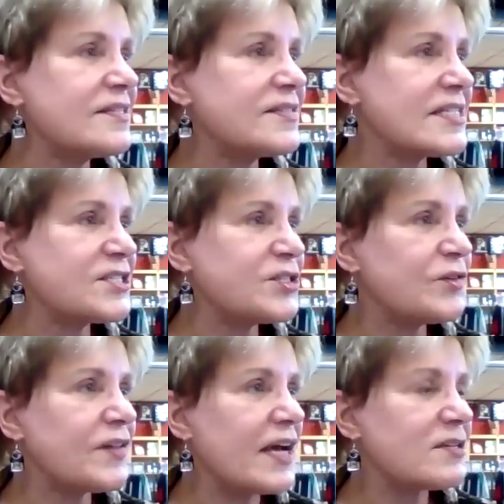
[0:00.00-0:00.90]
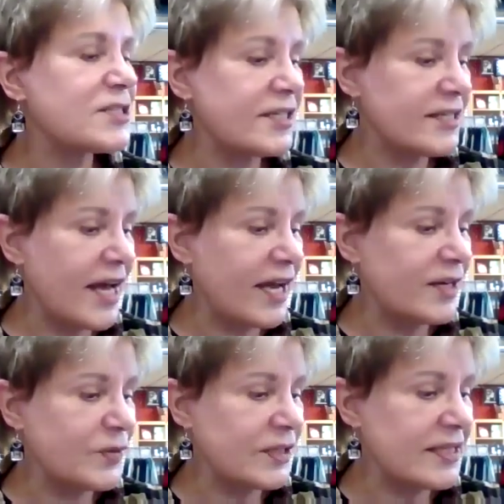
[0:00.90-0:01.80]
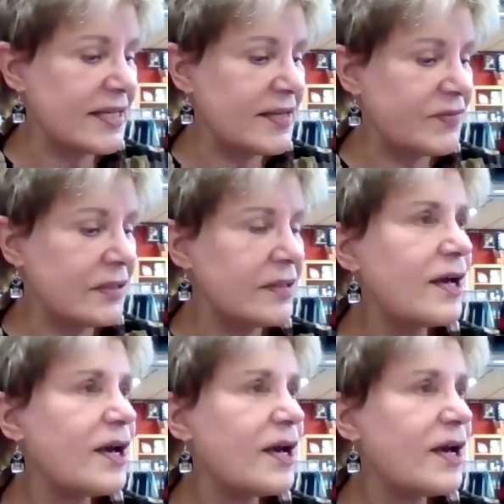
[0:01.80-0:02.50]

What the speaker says: since 2009 with Even.